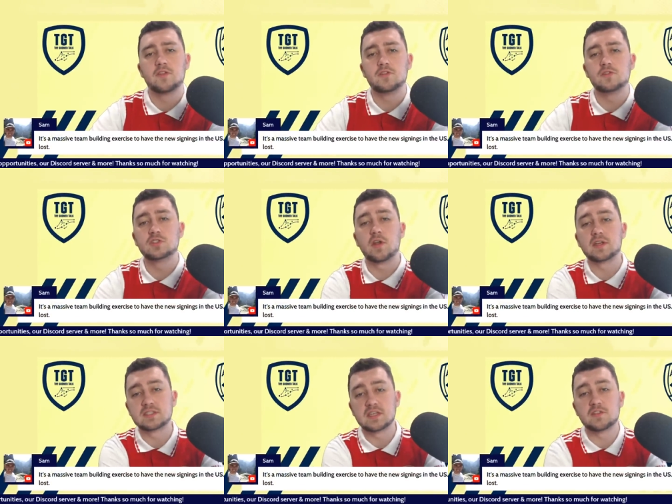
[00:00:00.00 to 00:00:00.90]
the new
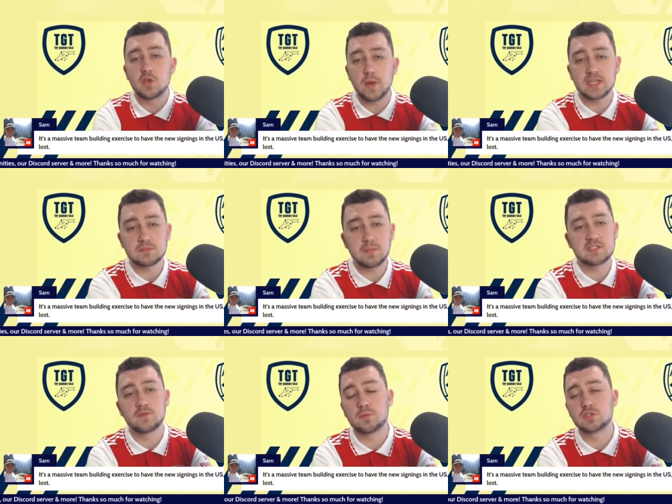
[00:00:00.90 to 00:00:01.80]
signings in the US.
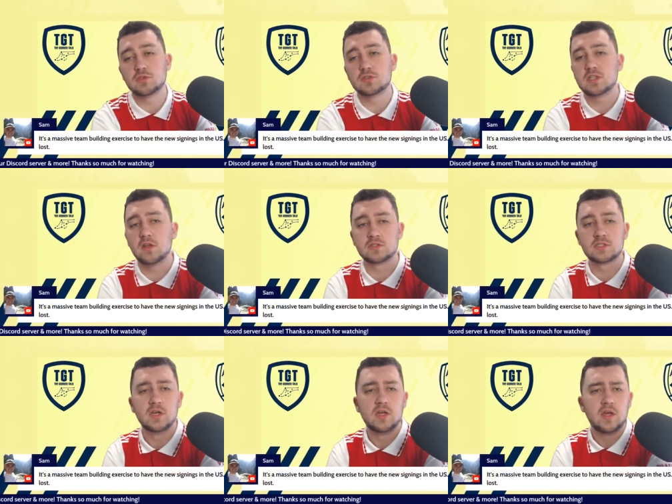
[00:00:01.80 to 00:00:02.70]
Massive opportunity lost.